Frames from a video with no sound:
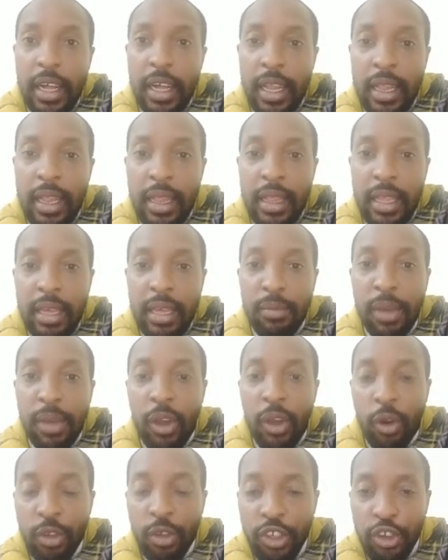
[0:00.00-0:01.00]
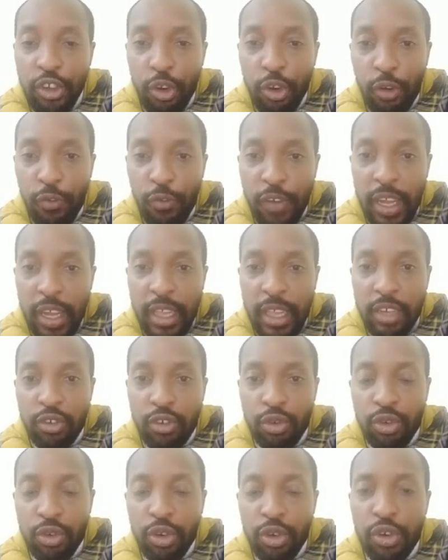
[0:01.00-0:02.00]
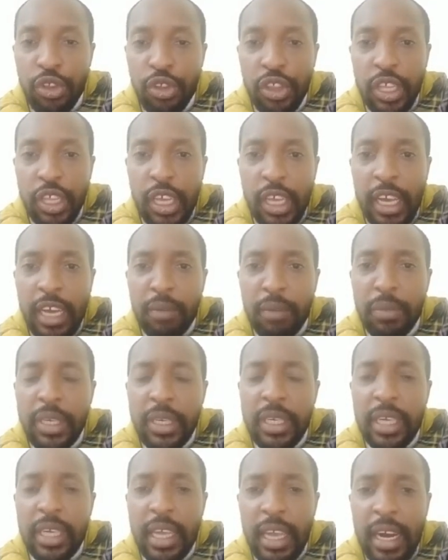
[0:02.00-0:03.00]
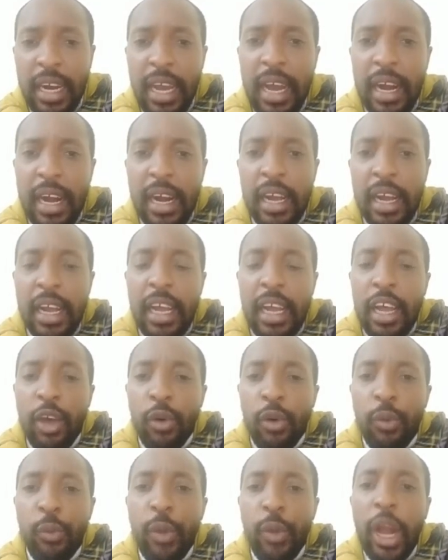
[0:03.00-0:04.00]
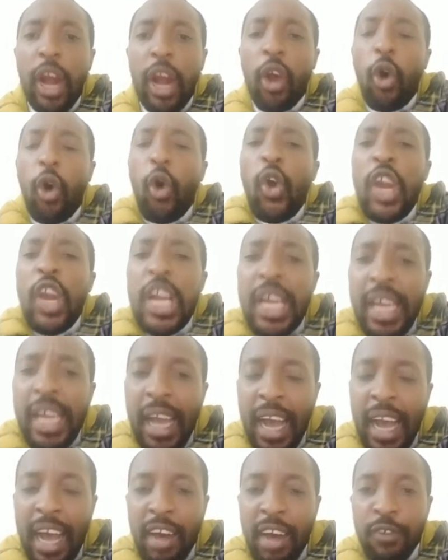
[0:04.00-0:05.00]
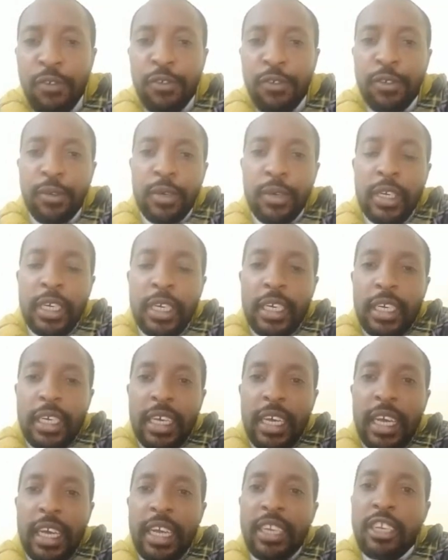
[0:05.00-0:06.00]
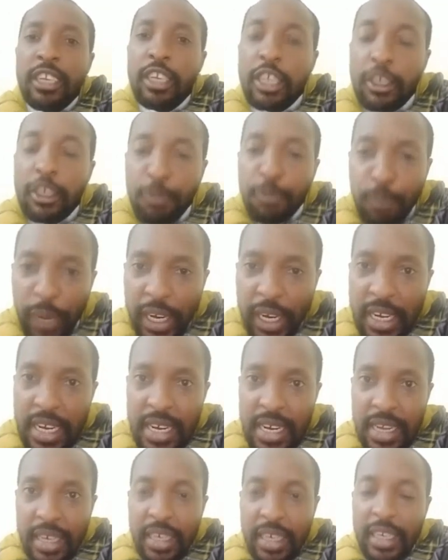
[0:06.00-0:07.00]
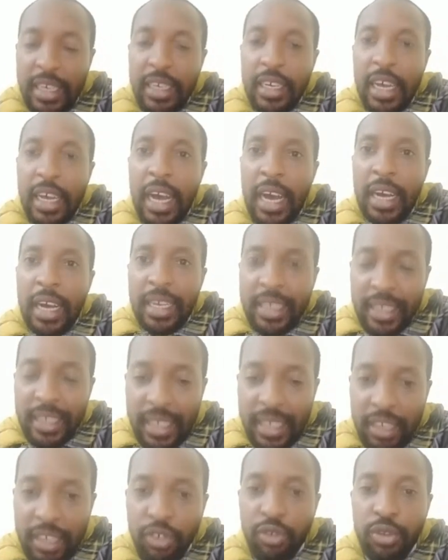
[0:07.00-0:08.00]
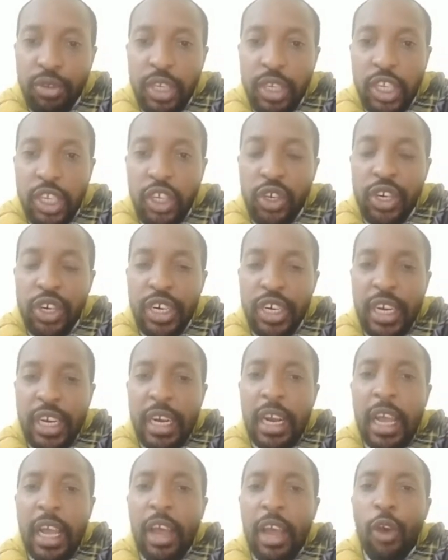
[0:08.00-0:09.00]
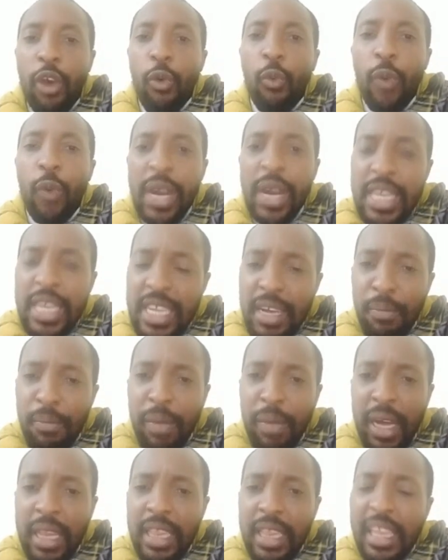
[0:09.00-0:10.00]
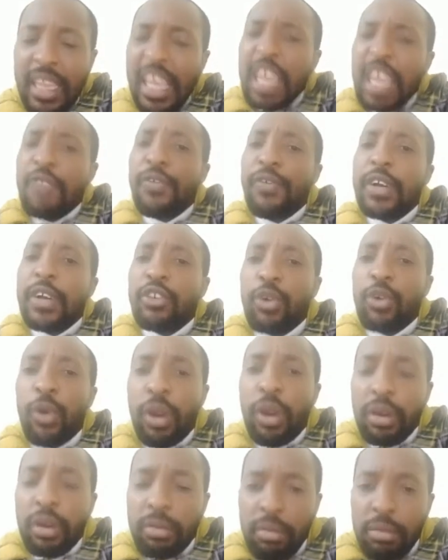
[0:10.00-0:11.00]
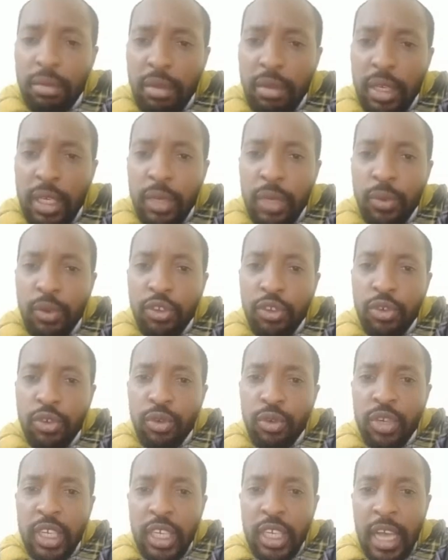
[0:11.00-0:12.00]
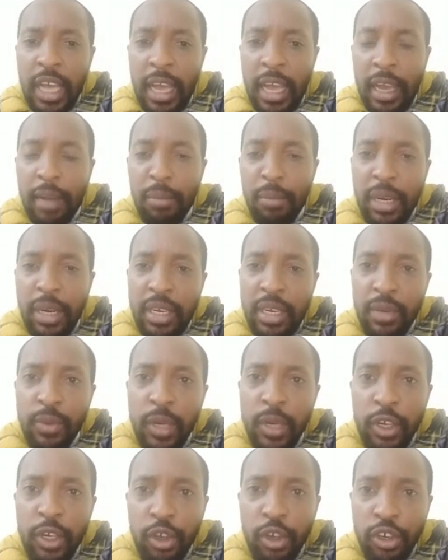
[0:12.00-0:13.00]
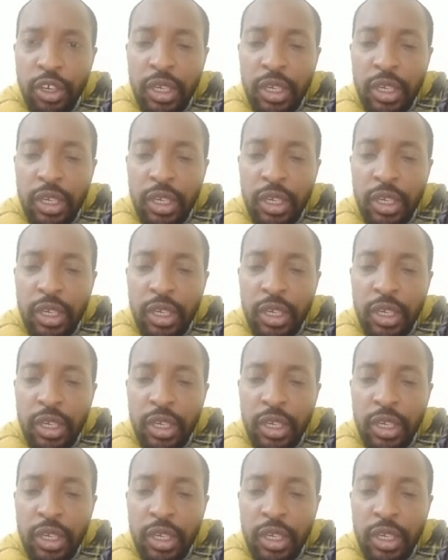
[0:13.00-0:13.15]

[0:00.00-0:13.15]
the biological father to Dorothy, and Mr. Kinara will only have inspected access to the children once a month, if at all he would so desire, but he will not